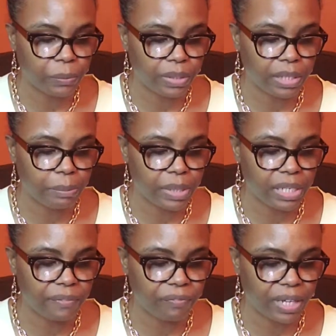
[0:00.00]
with the
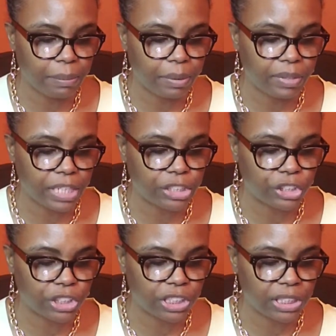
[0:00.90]
immediate family that
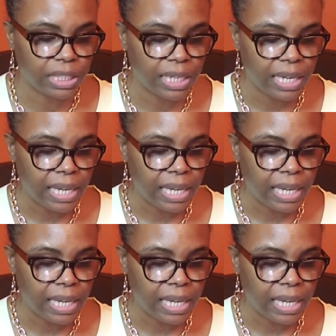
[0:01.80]
she